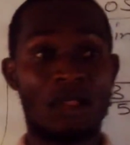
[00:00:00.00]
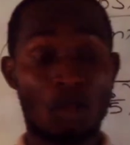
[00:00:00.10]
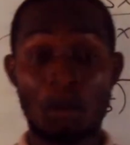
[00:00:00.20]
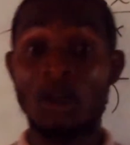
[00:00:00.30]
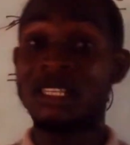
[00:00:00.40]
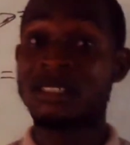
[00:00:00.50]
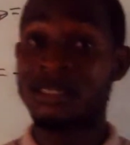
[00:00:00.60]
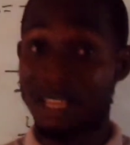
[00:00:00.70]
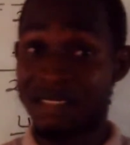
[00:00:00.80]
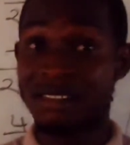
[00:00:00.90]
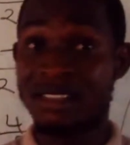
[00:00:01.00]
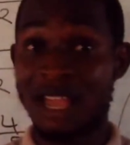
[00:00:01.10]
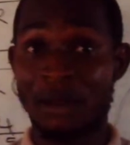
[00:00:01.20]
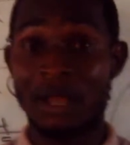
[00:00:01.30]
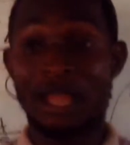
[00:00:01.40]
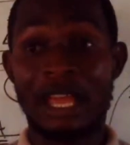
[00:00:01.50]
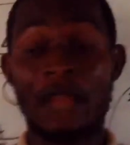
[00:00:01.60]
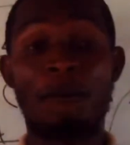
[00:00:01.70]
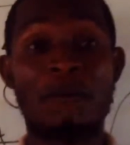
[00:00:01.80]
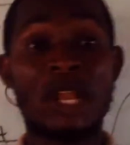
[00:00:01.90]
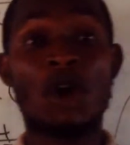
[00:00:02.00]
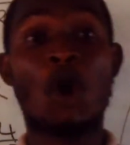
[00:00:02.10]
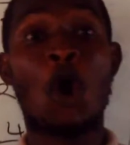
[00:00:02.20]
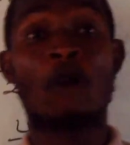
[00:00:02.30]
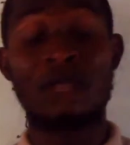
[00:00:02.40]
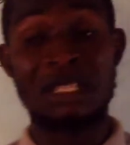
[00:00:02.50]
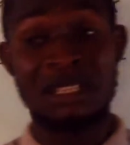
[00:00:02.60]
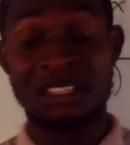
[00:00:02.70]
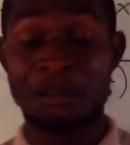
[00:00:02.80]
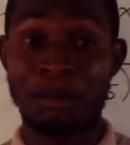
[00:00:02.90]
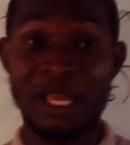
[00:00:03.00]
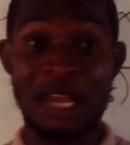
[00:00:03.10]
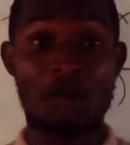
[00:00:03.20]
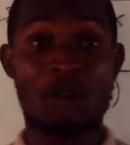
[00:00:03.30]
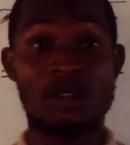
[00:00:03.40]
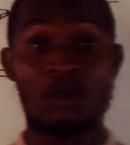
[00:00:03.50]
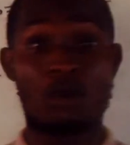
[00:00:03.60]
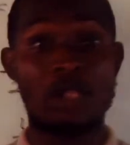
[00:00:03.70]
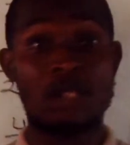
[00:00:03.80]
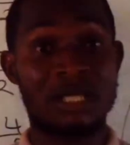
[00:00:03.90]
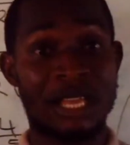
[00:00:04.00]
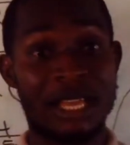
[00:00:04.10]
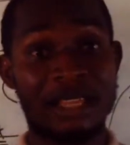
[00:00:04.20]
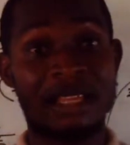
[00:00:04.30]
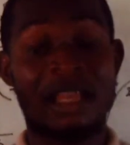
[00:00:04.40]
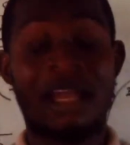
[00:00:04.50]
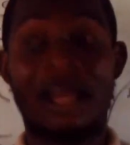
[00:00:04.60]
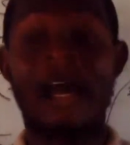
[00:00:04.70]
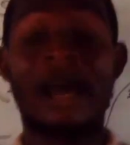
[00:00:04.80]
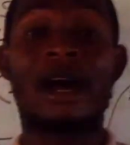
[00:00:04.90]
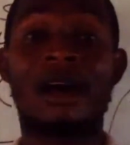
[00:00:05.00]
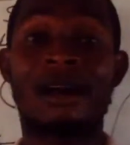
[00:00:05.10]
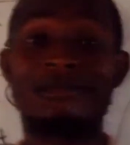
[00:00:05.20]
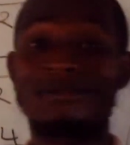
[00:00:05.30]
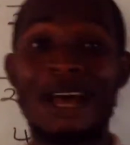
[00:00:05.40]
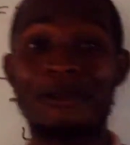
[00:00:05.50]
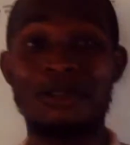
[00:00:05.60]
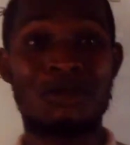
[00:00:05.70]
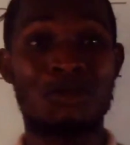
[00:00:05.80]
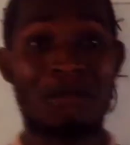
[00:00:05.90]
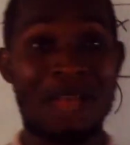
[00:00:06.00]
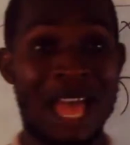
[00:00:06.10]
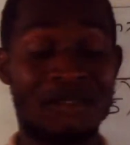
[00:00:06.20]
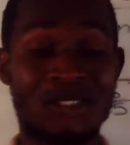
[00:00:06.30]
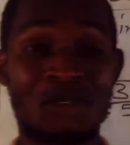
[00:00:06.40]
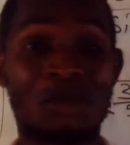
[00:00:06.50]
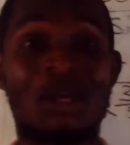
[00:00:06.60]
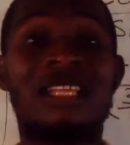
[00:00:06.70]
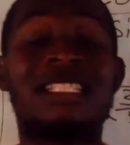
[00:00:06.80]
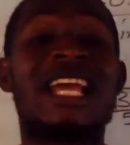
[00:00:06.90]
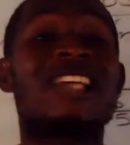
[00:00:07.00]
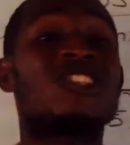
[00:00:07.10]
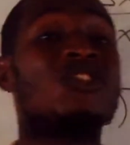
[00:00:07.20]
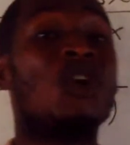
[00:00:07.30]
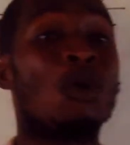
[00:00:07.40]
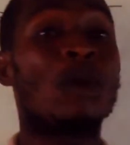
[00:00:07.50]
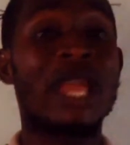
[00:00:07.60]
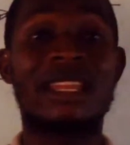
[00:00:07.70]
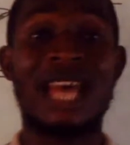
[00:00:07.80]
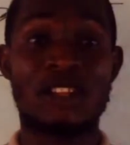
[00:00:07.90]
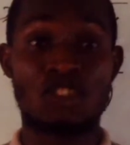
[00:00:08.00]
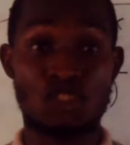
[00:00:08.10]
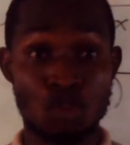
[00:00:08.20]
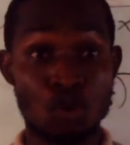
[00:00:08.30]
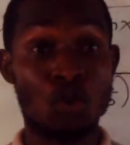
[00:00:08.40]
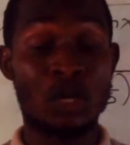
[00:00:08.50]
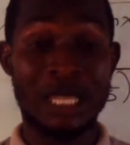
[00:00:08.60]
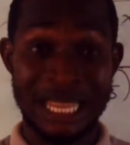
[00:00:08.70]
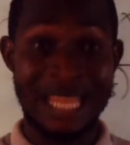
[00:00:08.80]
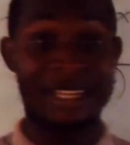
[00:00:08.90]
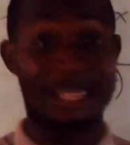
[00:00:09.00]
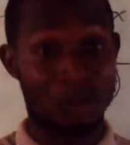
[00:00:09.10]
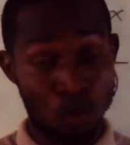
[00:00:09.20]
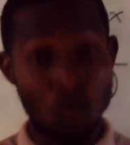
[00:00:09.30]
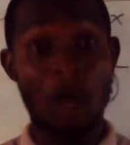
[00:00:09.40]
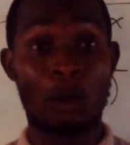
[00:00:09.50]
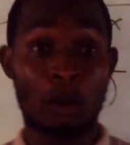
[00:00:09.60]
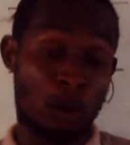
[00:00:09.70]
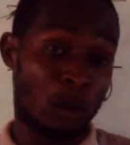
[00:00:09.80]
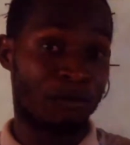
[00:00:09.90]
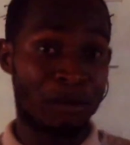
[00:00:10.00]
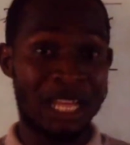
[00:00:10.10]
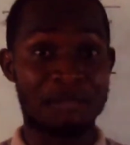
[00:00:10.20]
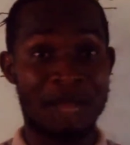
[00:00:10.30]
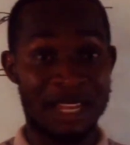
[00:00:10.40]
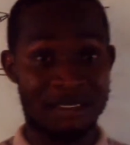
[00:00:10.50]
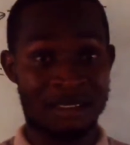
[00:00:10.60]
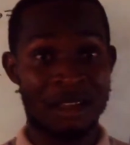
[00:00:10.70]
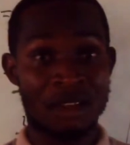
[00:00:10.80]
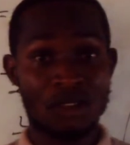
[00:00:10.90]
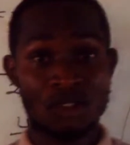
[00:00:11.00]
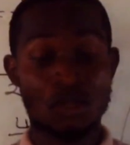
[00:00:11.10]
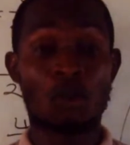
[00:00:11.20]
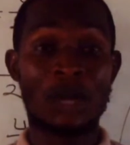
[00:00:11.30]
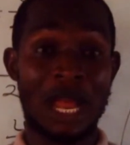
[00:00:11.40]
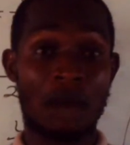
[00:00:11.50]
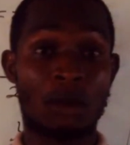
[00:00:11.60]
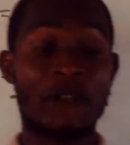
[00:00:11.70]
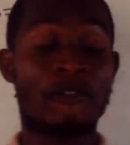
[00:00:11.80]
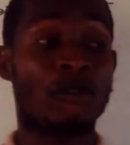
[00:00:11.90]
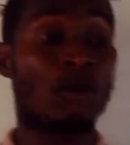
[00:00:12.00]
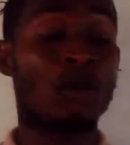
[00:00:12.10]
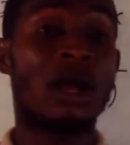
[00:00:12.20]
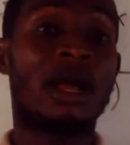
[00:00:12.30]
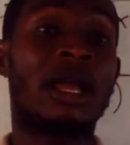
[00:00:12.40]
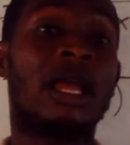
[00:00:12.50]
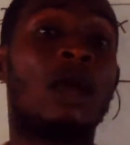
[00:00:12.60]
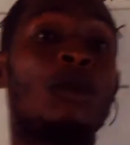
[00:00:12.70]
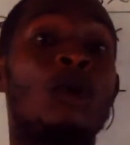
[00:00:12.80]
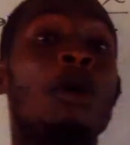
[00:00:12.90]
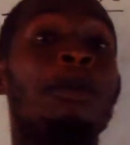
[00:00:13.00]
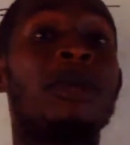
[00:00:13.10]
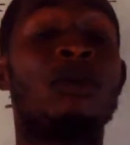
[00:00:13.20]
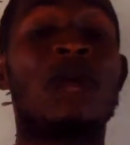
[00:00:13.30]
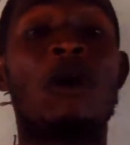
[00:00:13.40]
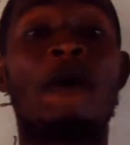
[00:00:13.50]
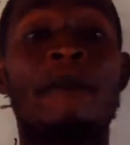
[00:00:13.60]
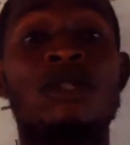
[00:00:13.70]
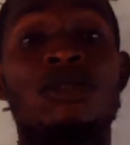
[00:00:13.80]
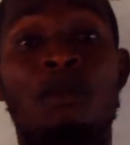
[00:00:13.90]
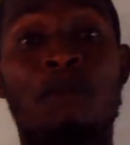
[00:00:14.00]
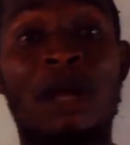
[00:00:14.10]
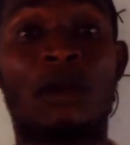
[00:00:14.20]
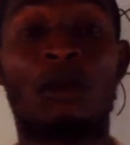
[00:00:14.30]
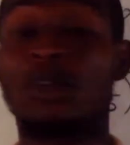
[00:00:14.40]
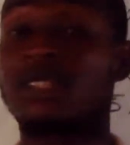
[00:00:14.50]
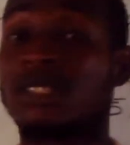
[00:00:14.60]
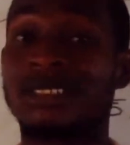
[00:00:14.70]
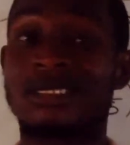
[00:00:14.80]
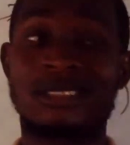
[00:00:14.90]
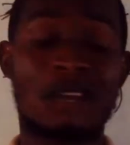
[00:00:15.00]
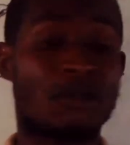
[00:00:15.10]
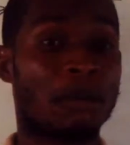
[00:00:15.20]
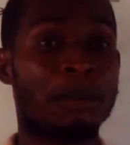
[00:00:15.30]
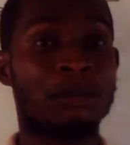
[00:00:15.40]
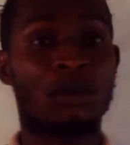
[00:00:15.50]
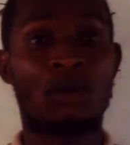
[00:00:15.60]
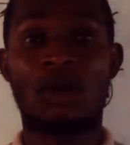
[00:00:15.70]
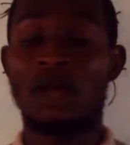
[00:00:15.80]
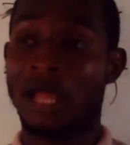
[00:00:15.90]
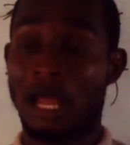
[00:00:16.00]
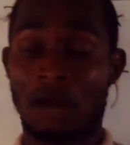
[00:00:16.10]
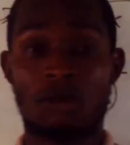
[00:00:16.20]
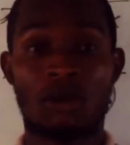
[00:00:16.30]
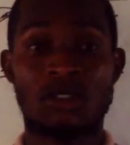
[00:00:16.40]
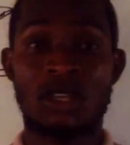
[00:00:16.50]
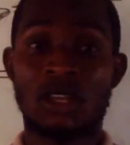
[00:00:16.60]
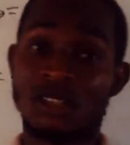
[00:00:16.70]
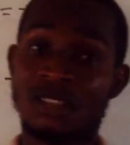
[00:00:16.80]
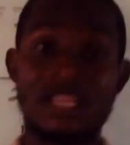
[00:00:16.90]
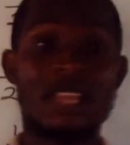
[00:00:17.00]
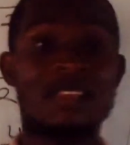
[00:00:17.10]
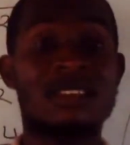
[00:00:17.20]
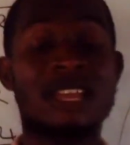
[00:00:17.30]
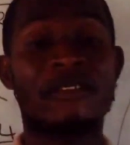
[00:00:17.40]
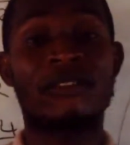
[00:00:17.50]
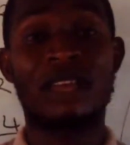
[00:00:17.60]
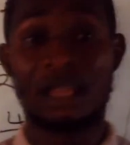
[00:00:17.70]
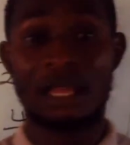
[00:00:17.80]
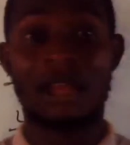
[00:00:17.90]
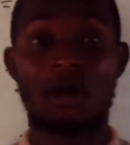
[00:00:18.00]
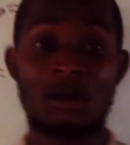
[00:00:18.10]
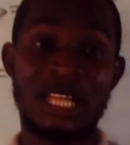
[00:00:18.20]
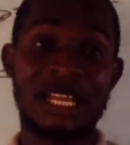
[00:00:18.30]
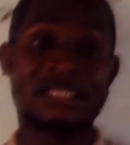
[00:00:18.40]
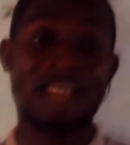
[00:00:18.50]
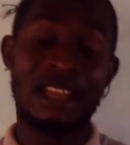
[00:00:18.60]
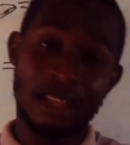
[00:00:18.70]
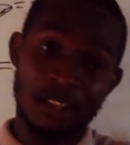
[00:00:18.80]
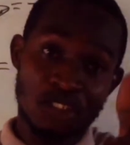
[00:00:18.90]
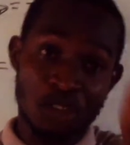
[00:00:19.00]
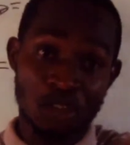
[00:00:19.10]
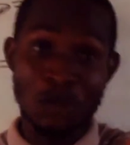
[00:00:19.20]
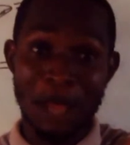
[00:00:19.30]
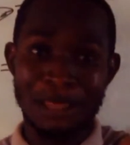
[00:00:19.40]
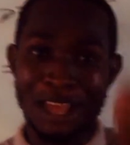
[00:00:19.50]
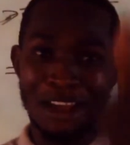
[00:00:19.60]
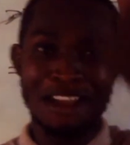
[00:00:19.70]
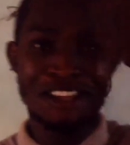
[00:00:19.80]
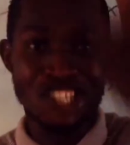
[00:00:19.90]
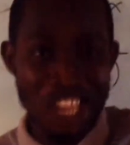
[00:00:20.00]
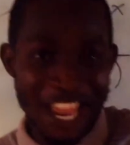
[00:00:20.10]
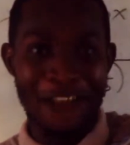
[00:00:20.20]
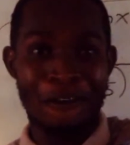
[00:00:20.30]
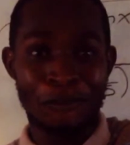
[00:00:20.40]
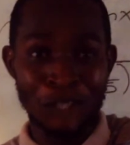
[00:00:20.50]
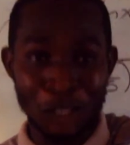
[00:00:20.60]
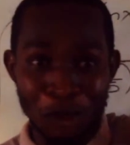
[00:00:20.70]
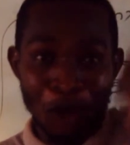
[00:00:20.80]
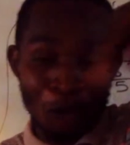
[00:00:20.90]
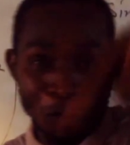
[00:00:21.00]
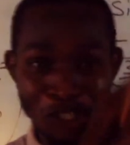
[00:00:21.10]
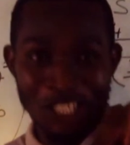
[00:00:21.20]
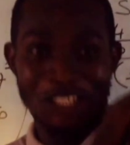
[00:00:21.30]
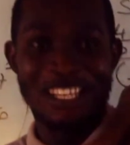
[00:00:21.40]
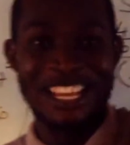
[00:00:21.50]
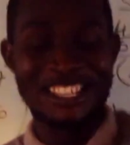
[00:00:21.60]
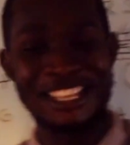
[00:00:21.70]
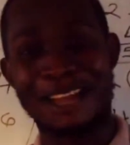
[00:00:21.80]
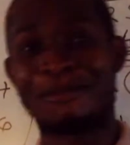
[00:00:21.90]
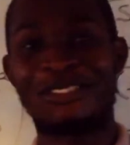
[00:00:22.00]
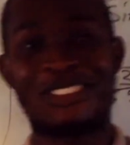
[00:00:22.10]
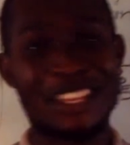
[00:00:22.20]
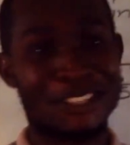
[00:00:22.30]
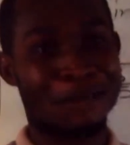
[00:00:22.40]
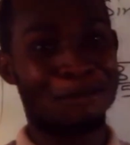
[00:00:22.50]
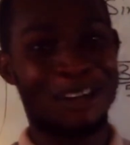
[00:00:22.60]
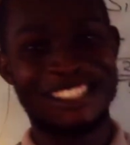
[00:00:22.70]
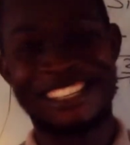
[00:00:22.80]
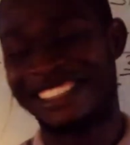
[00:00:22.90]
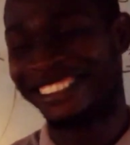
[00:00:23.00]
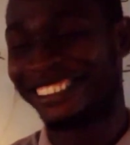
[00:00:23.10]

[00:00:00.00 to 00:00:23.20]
No more is necessary, and many of the disciplines across the world today have to do with math. So there is no way that you can do away with mathematics. So we are grateful, and we are open to partnering with several people across. Stay safe and connected. Subscribe now, share our video. We'll see you next time. Thank you so much.